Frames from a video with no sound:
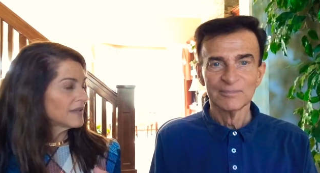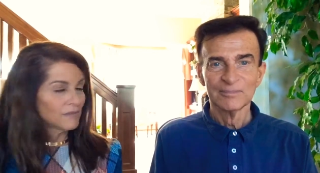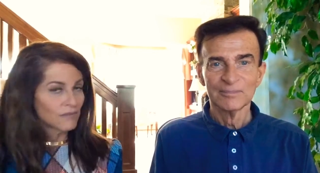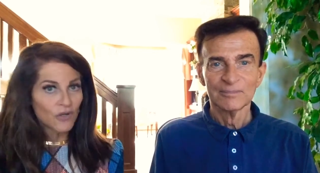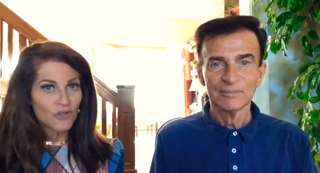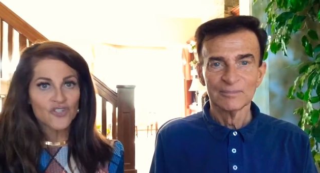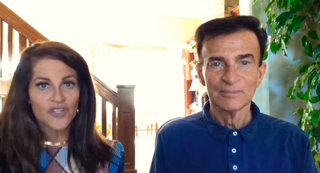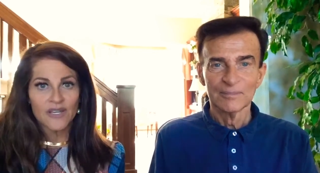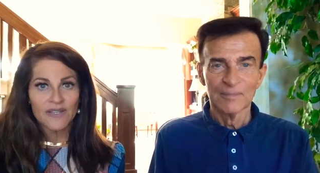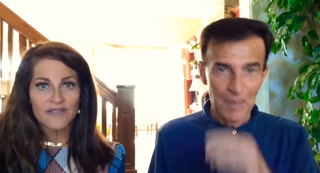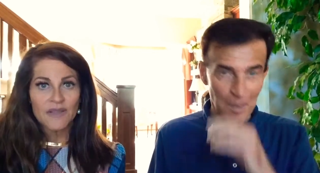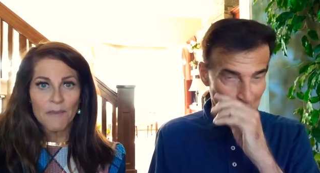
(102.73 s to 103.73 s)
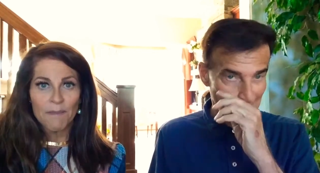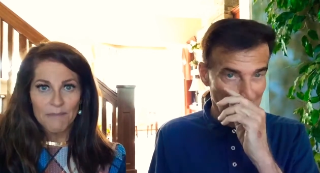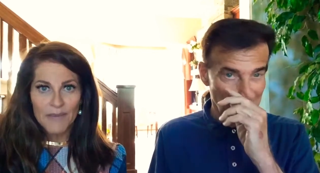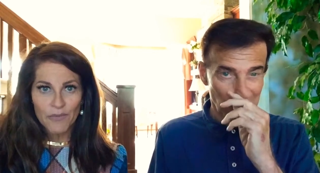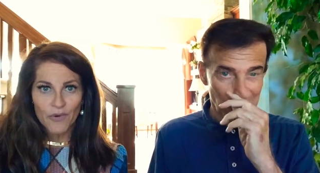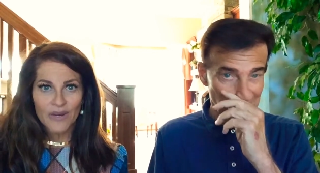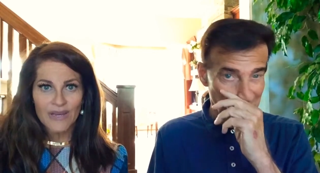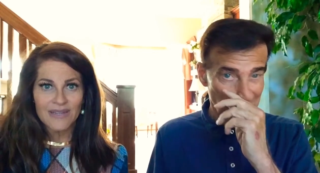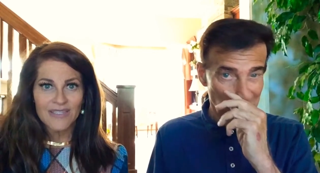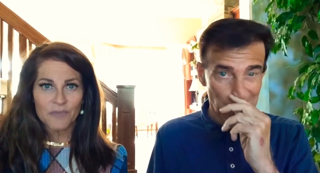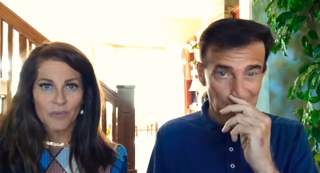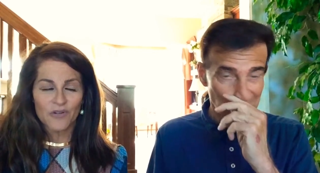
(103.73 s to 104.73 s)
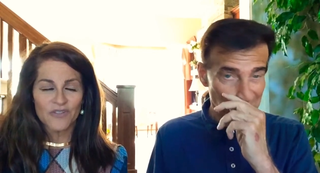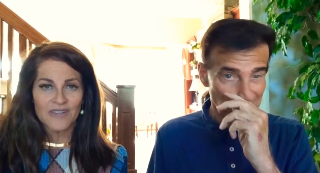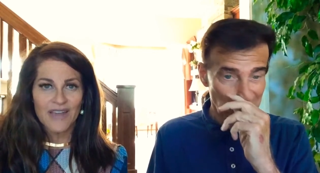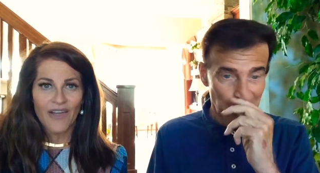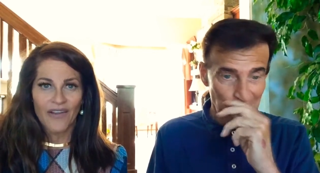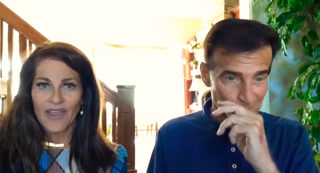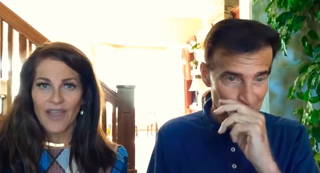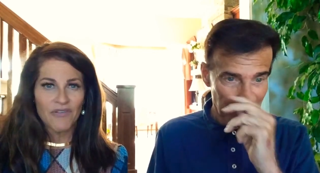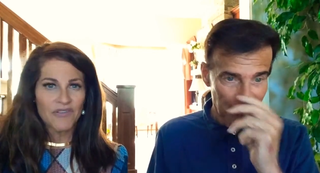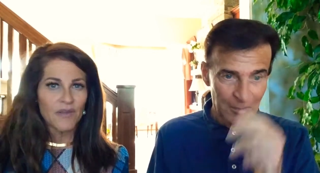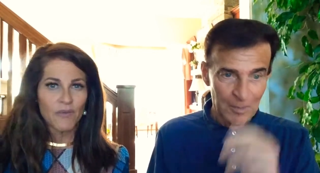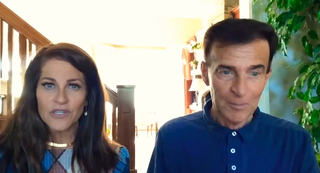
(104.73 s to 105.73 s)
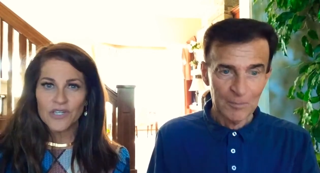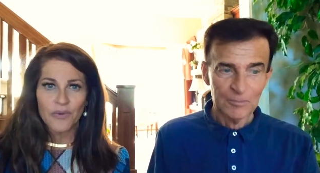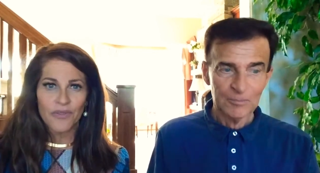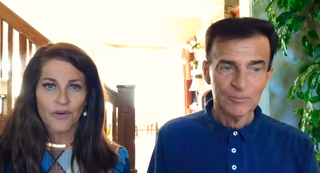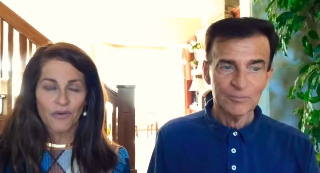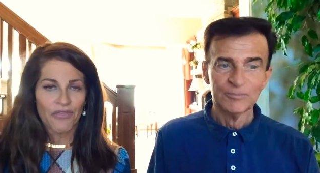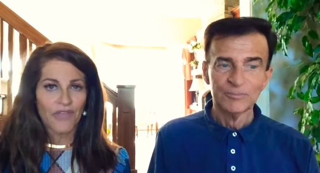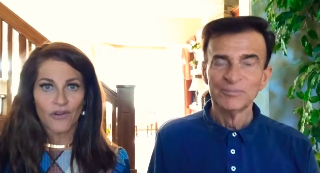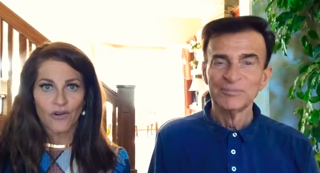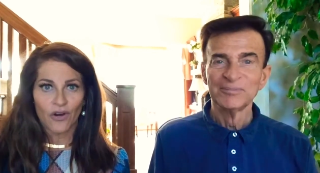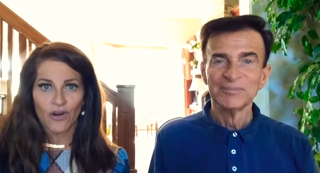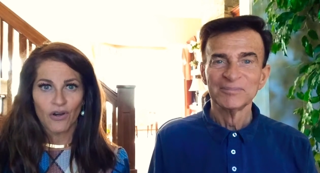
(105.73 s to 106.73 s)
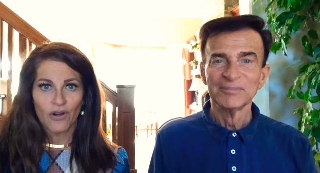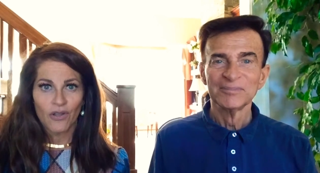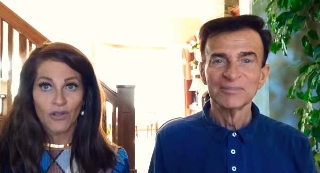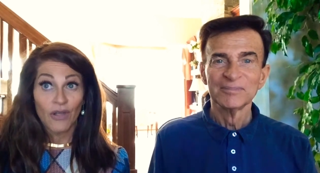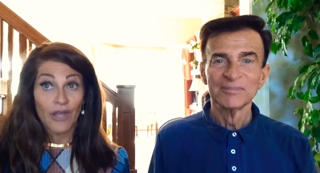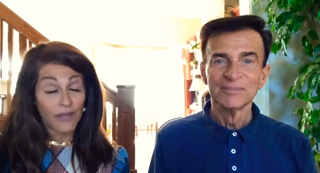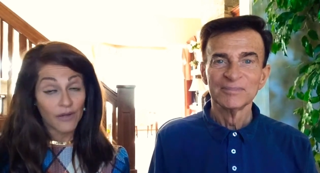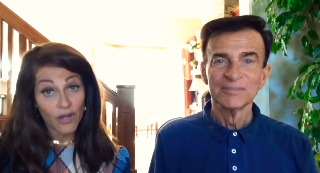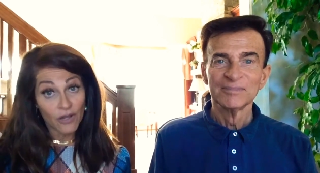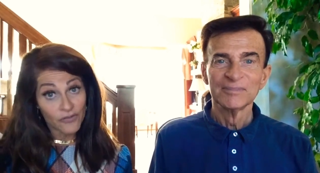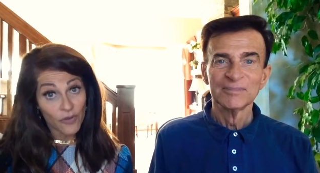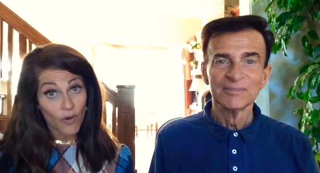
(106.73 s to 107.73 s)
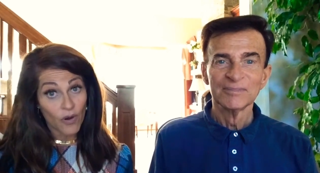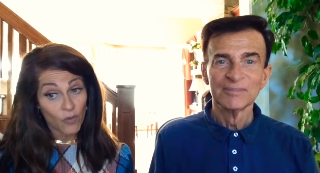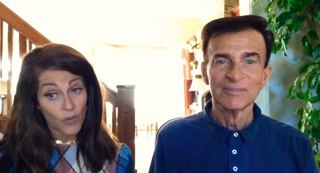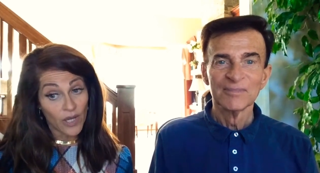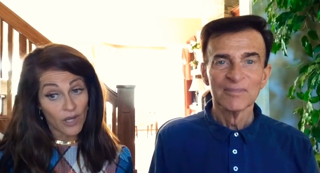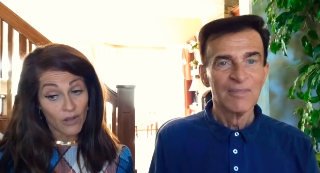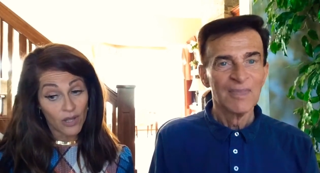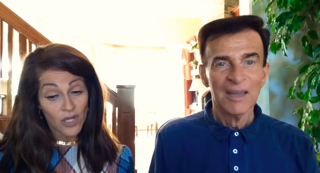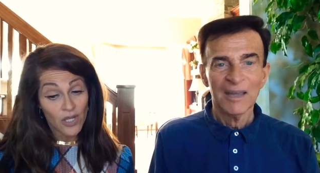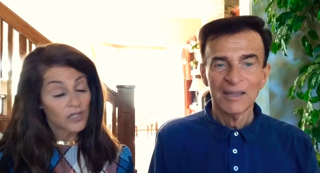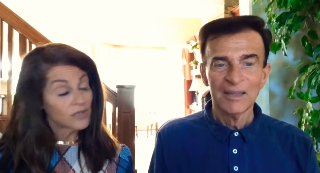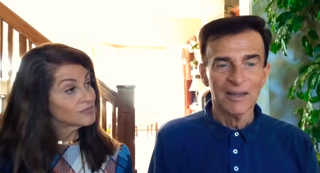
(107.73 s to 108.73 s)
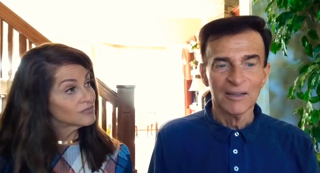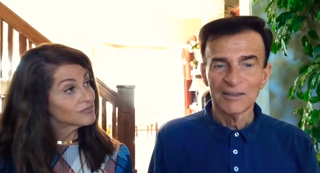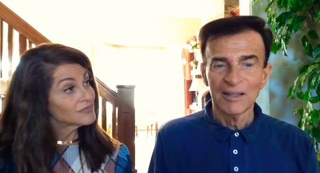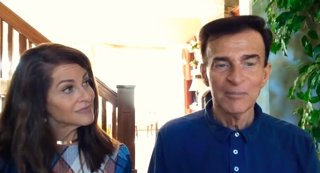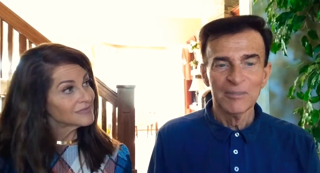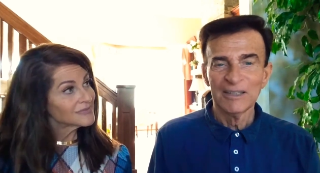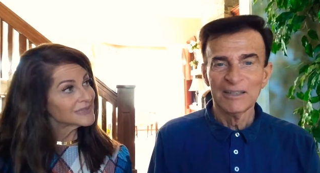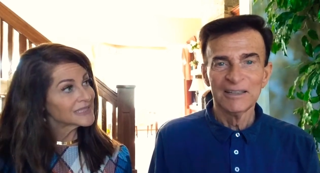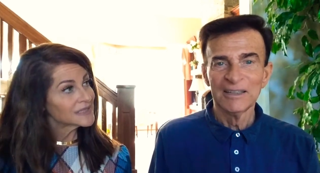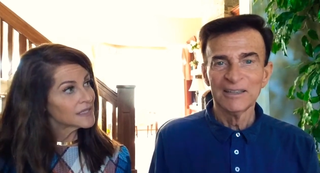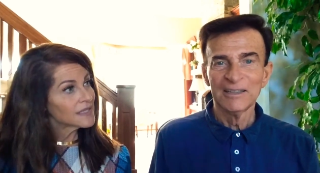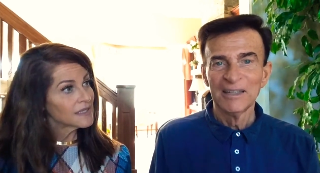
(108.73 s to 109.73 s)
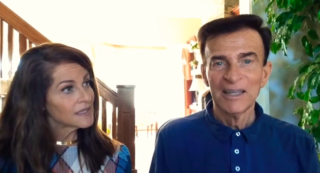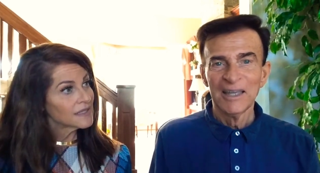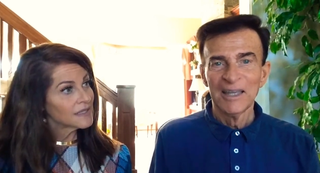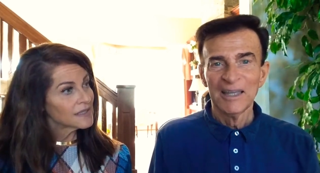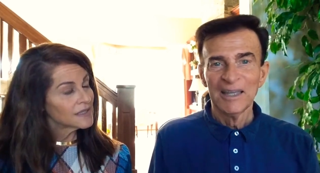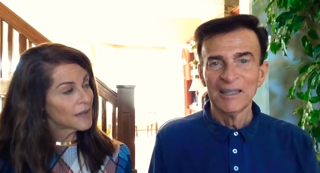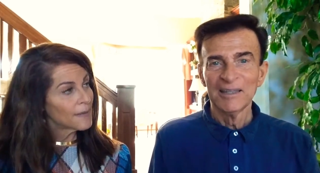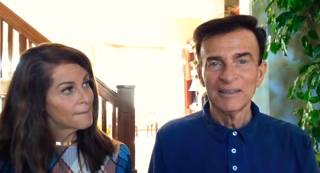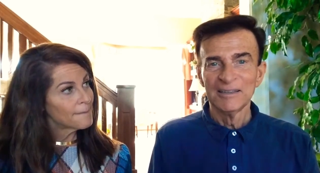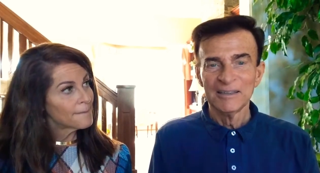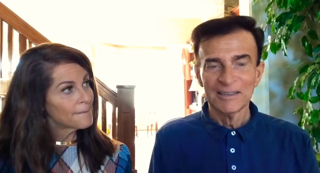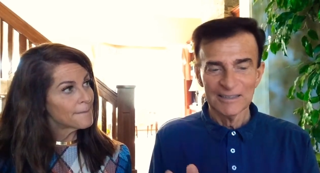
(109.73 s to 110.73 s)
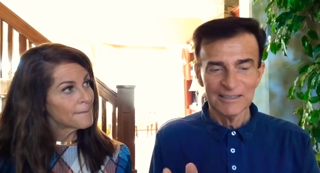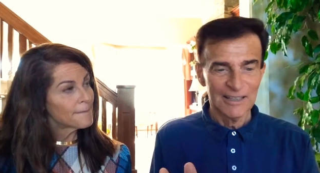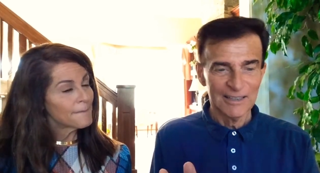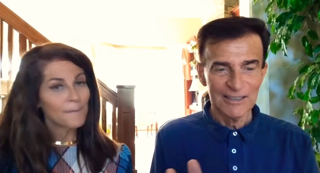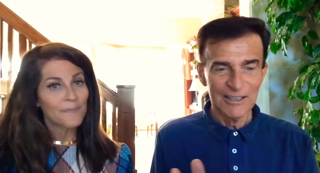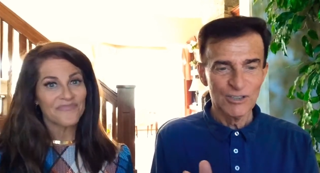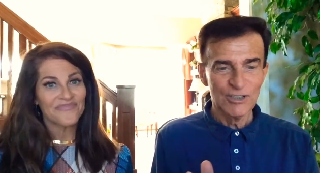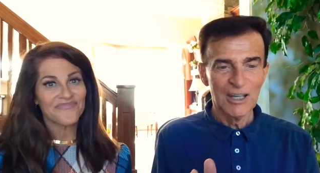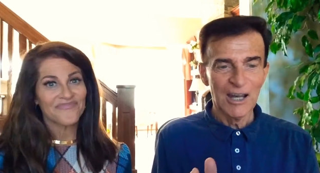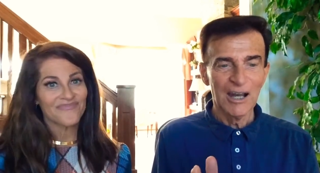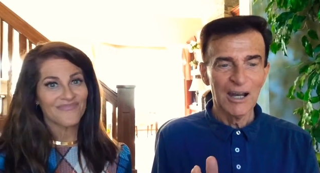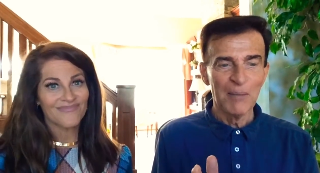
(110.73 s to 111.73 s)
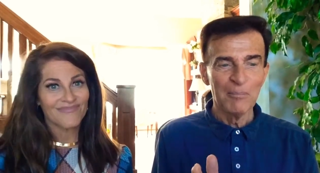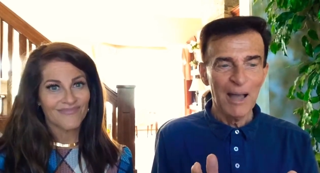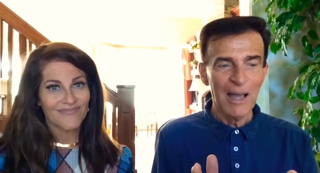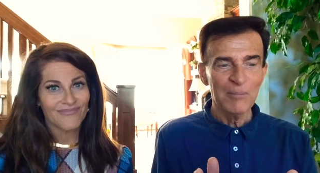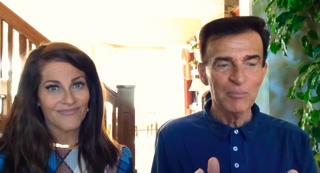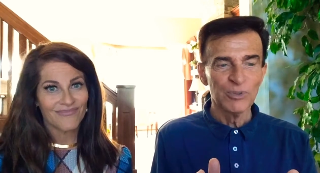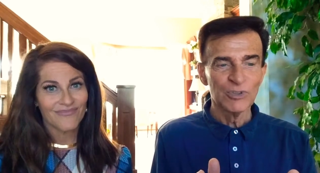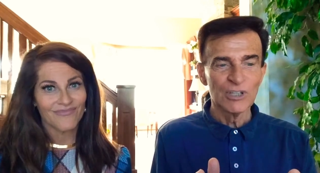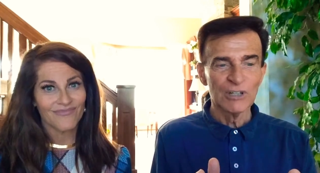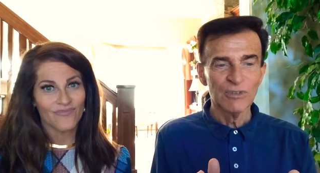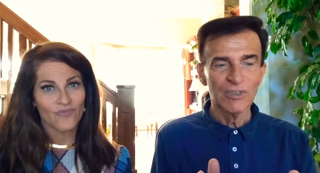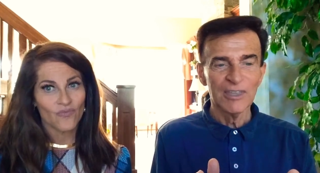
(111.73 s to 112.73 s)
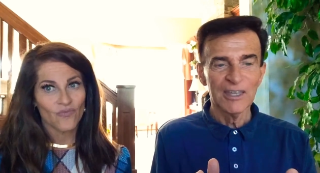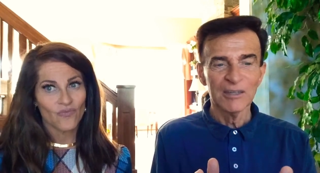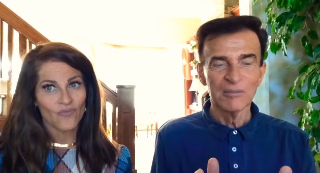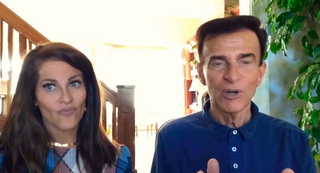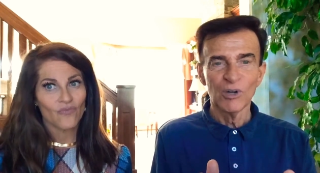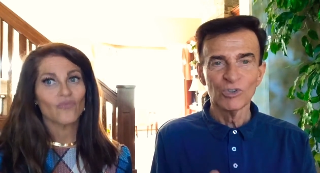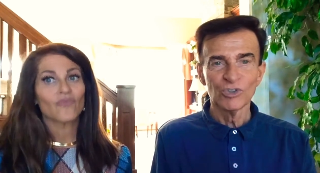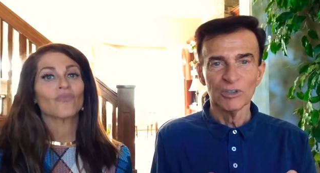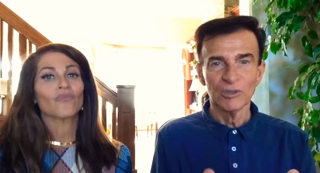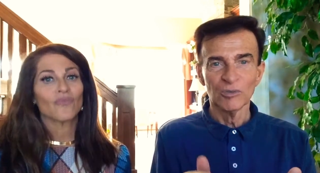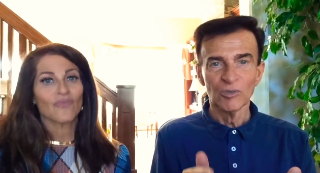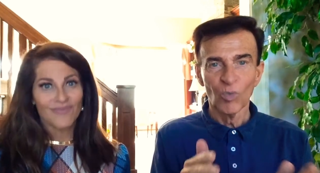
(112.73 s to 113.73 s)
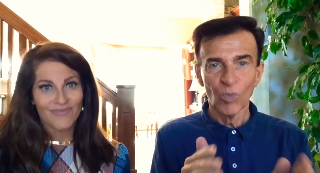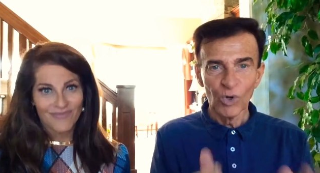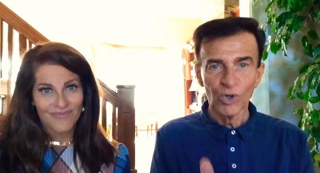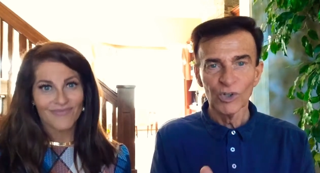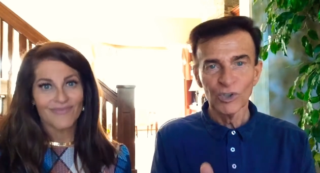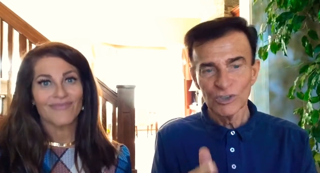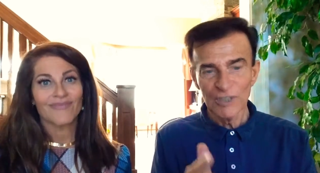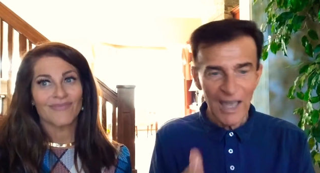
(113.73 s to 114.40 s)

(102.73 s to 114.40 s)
Speaker 1: emotions, memories, personality, everything we do with our thinker and also our will.
Speaker 2: Yeah, I mean, it, it like Lisa, our mind puts everything in motion words,